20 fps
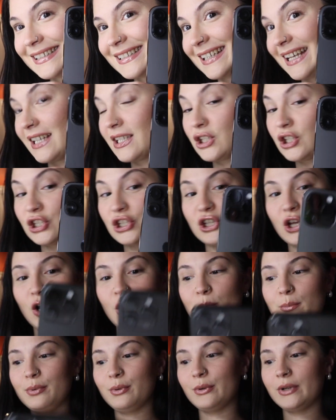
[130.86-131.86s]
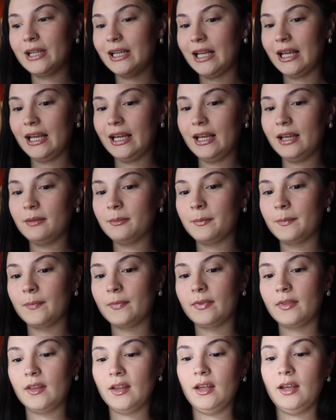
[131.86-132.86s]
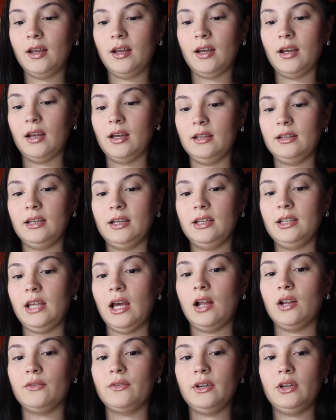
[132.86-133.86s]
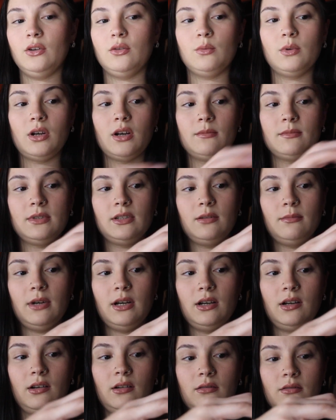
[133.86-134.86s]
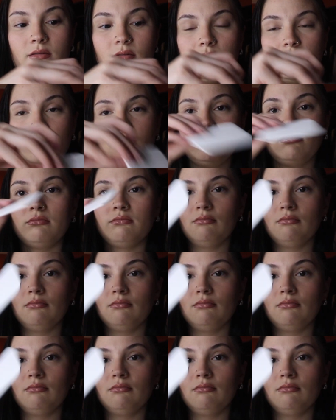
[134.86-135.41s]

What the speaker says: it's so pretty. And then y'all already know what comes in the box.